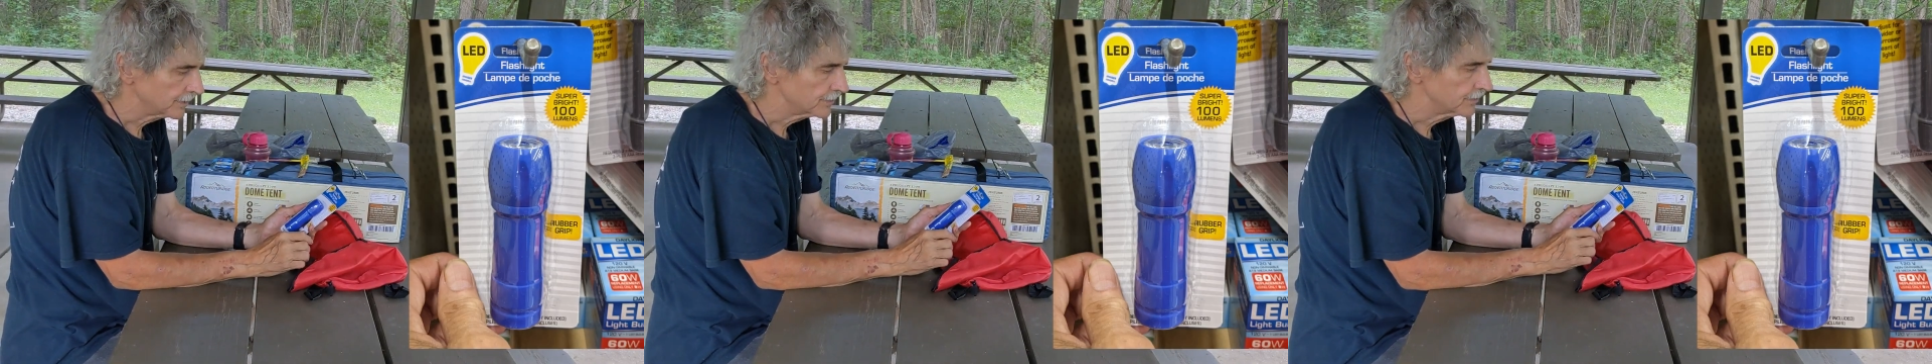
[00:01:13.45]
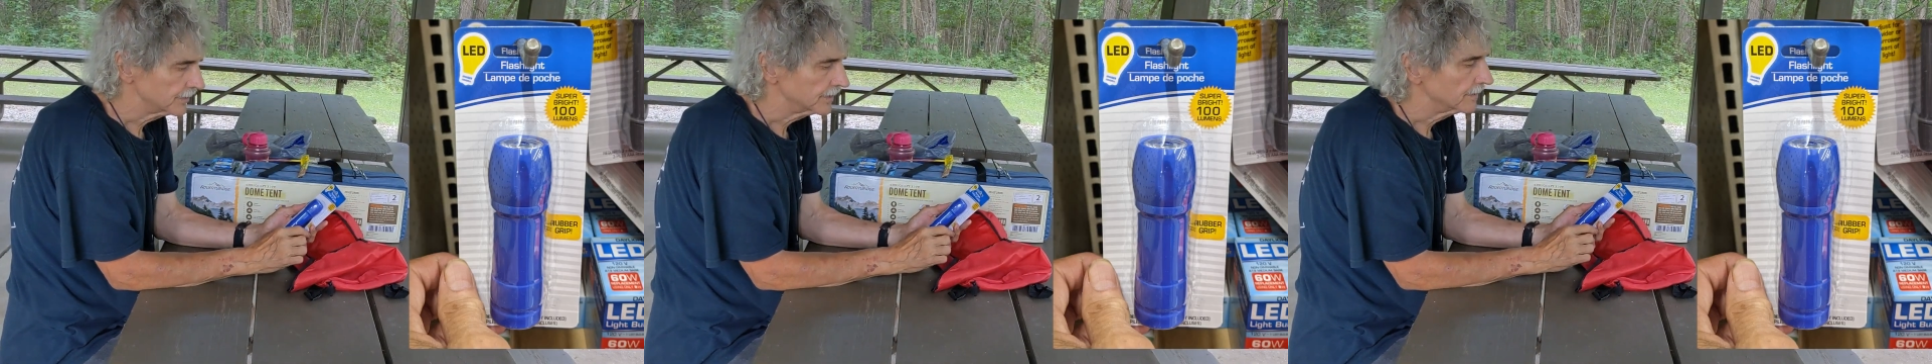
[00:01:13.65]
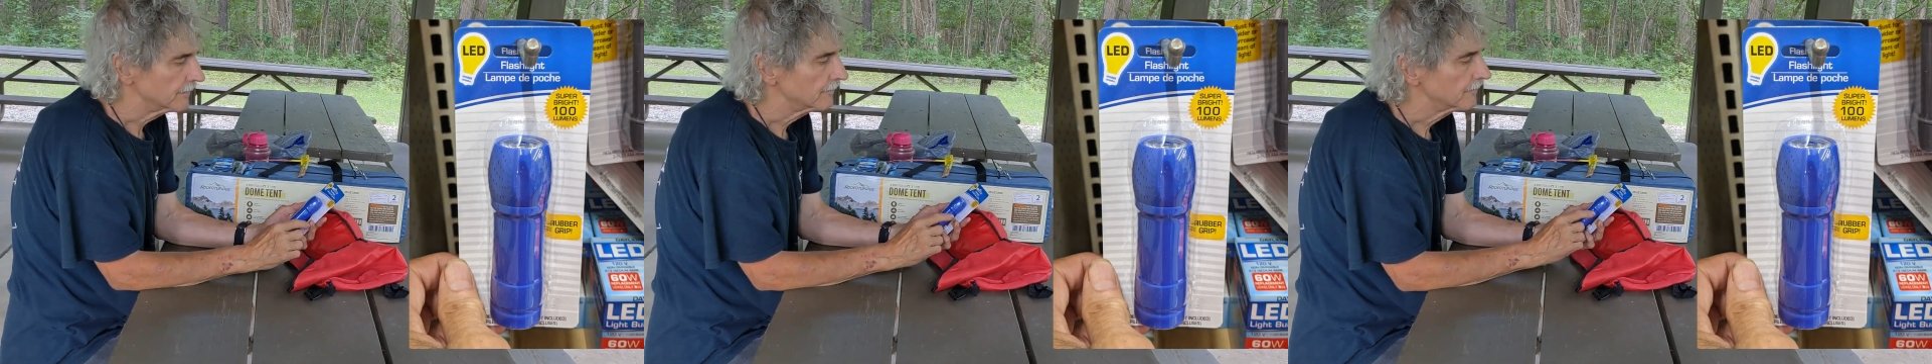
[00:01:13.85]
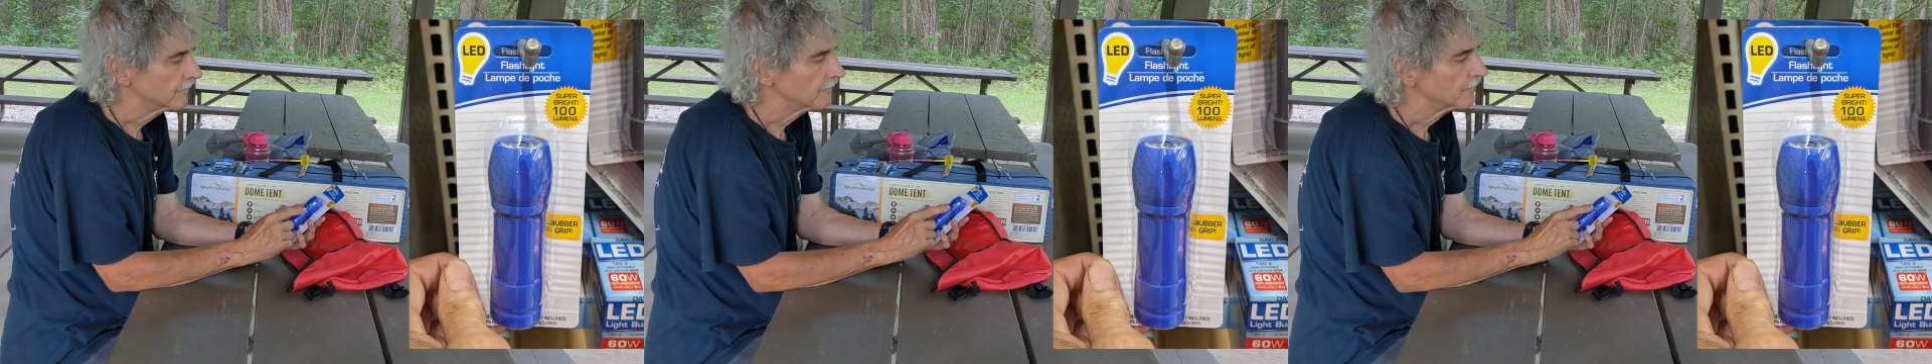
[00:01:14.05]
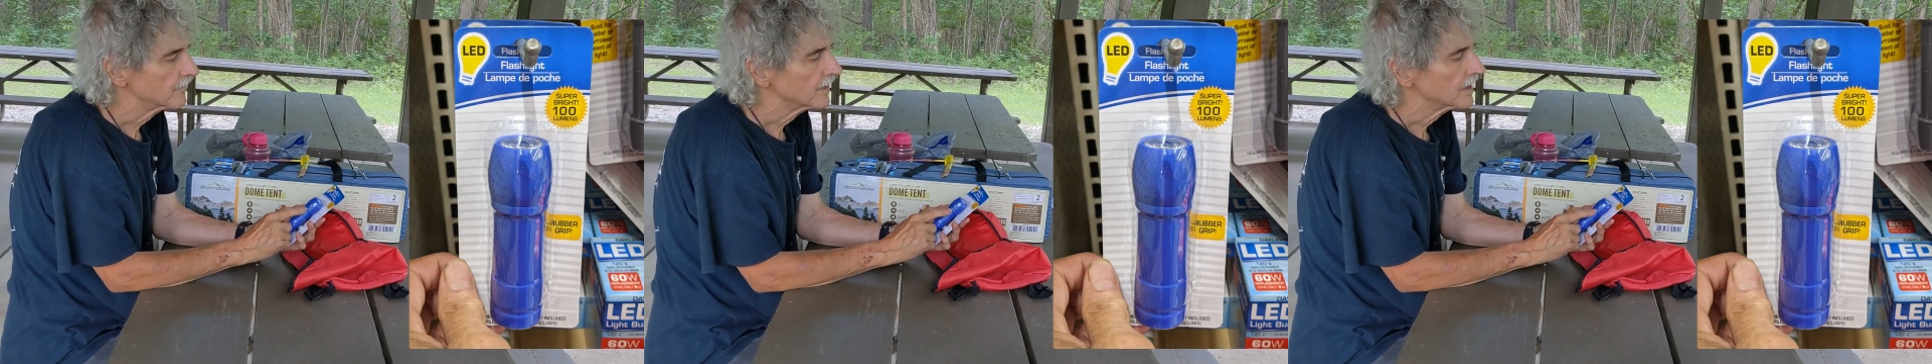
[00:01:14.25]
Tree.
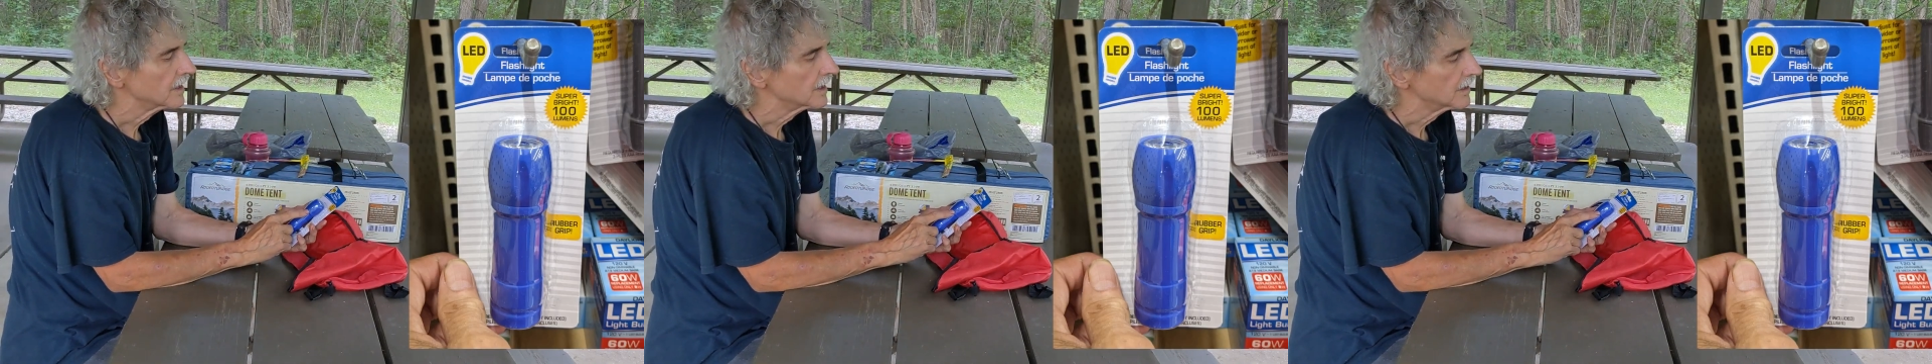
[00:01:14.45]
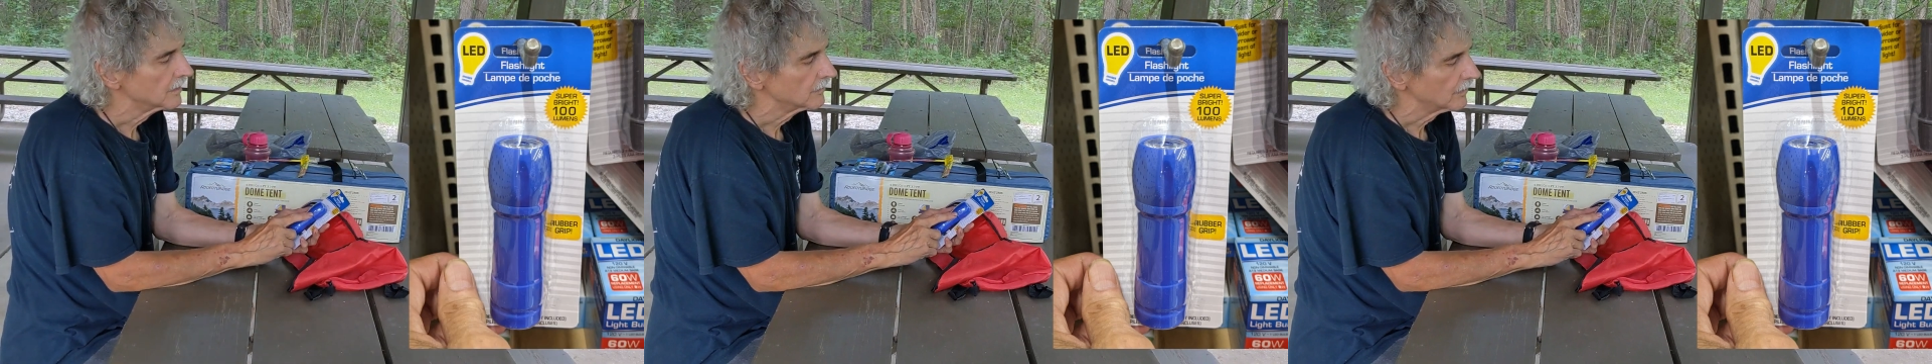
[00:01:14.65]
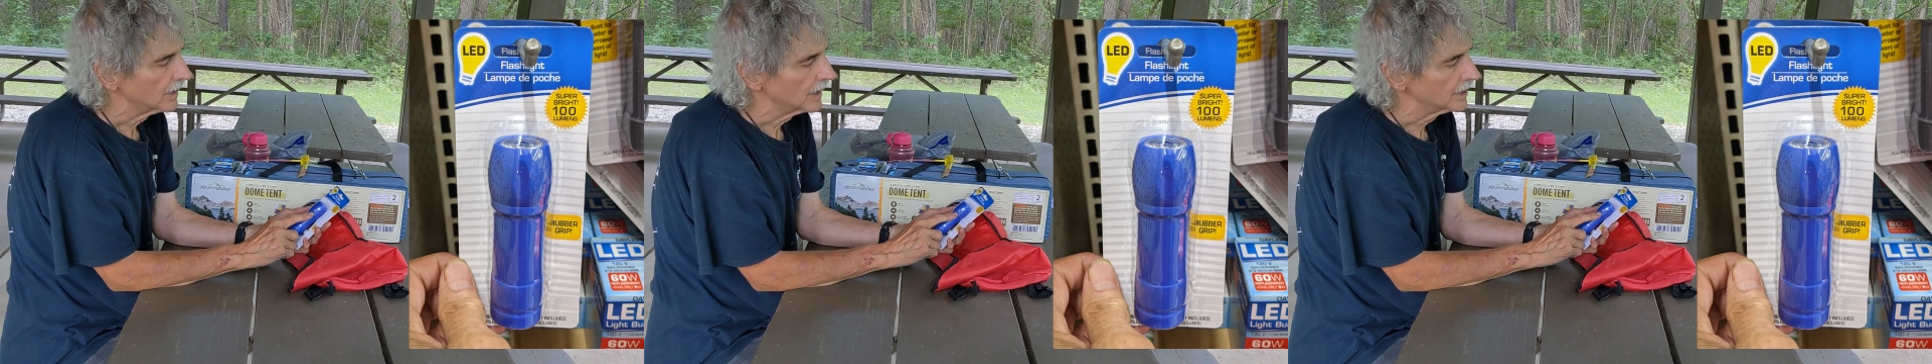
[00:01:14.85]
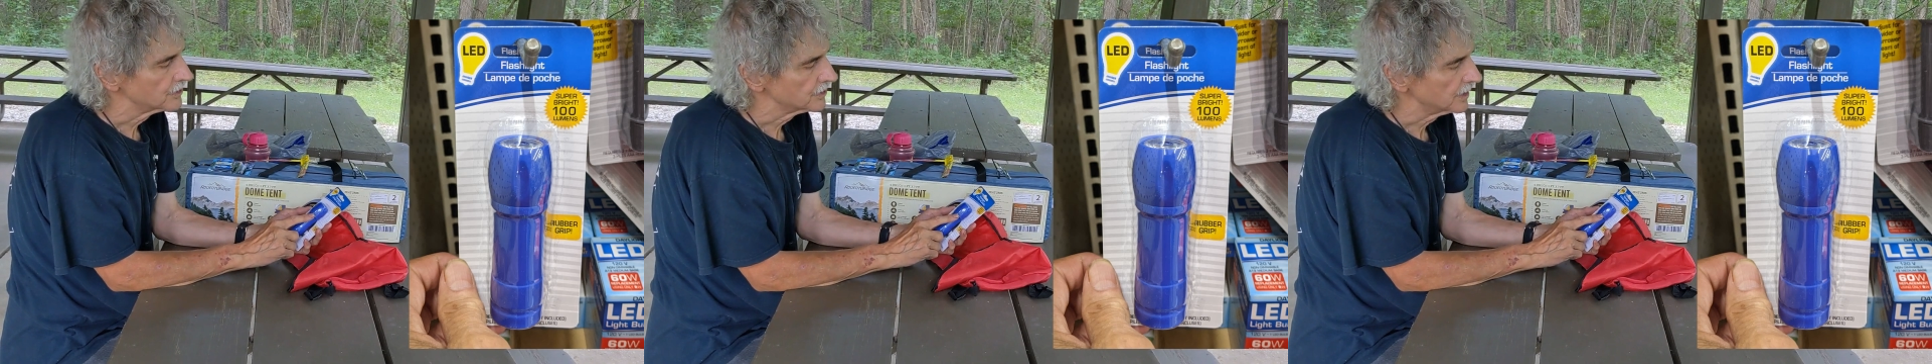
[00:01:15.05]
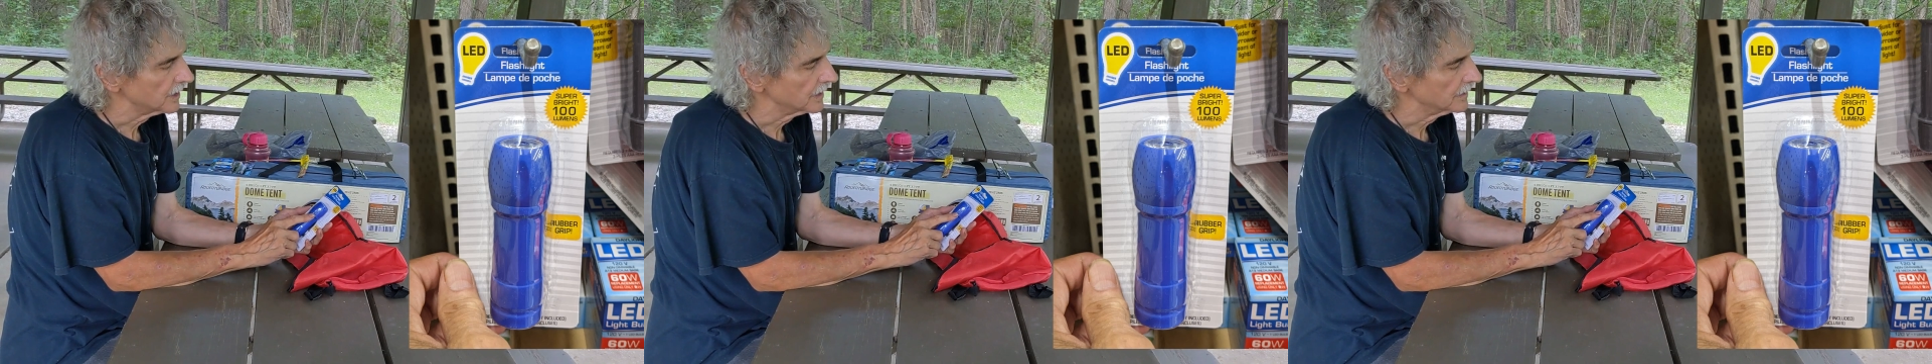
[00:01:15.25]

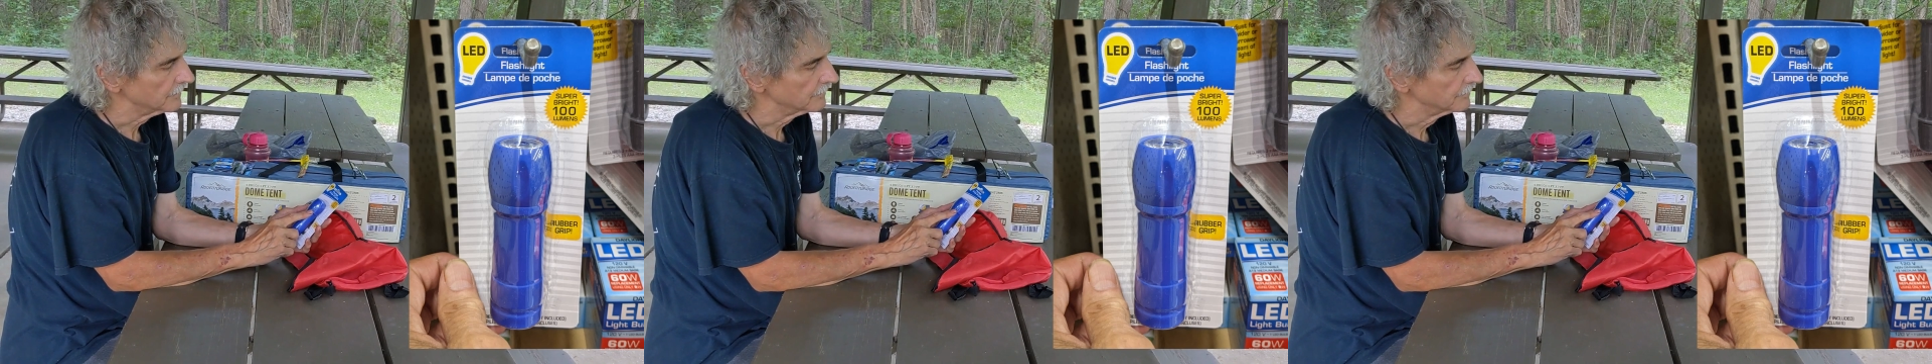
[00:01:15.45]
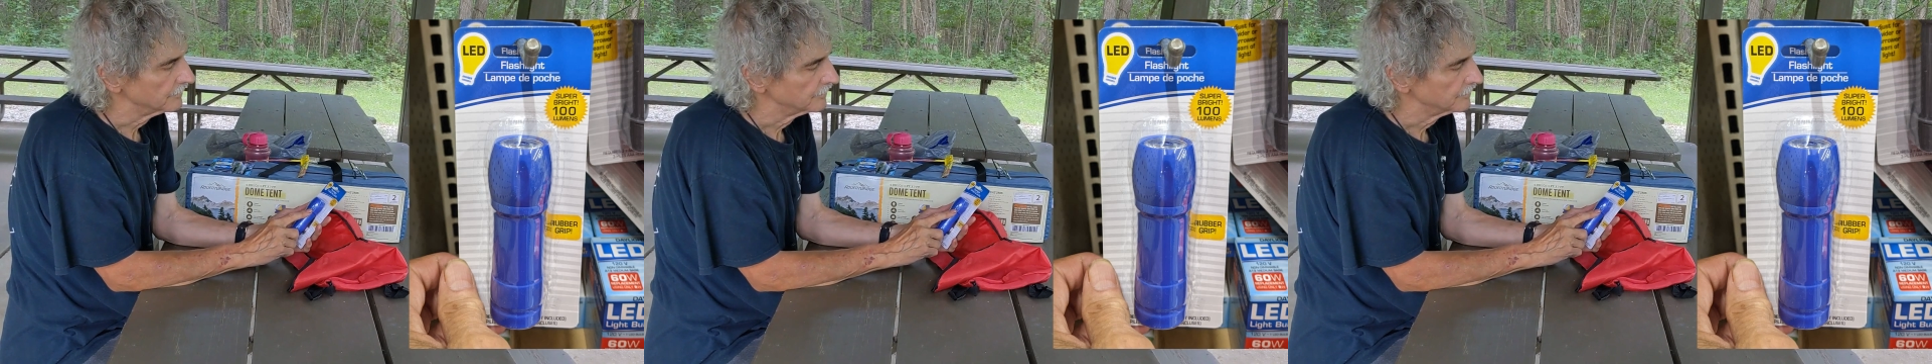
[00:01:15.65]
Flashlight.